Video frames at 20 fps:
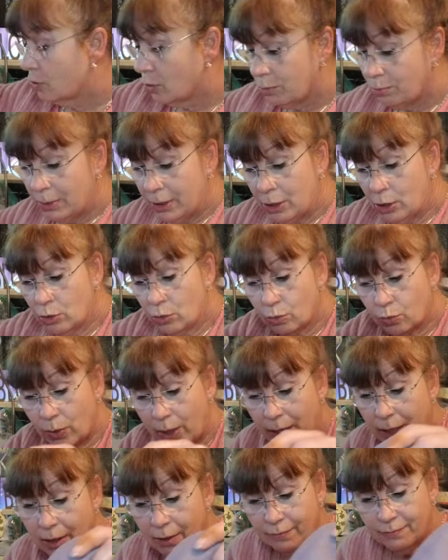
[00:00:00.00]
would be
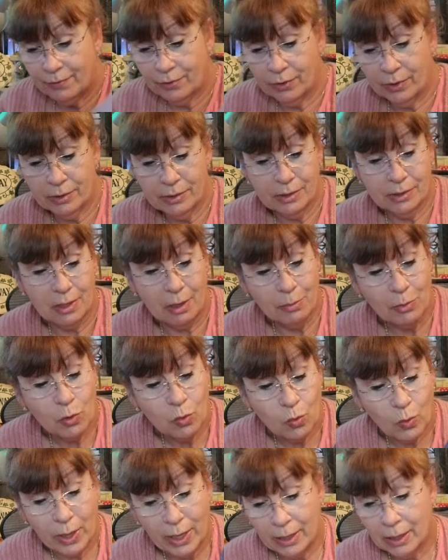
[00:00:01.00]
great for a summer
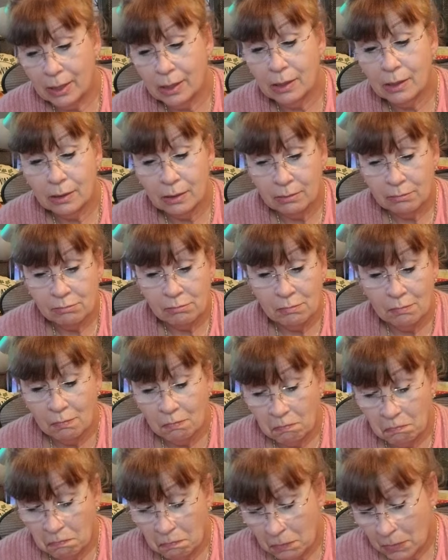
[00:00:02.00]
wedding
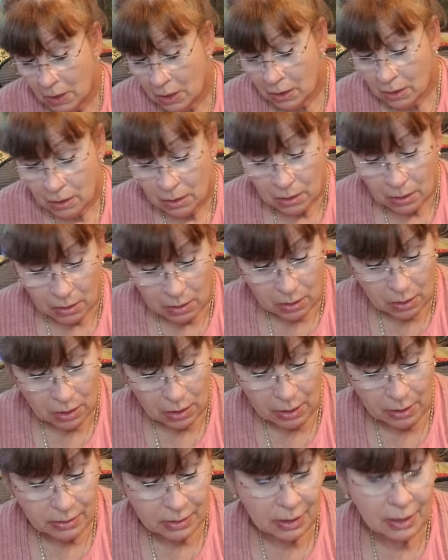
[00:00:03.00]

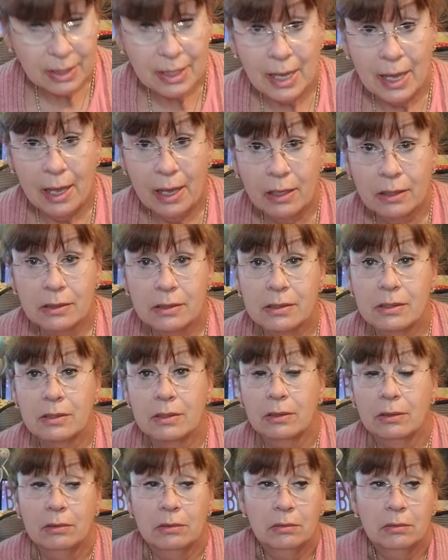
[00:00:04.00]
as a guest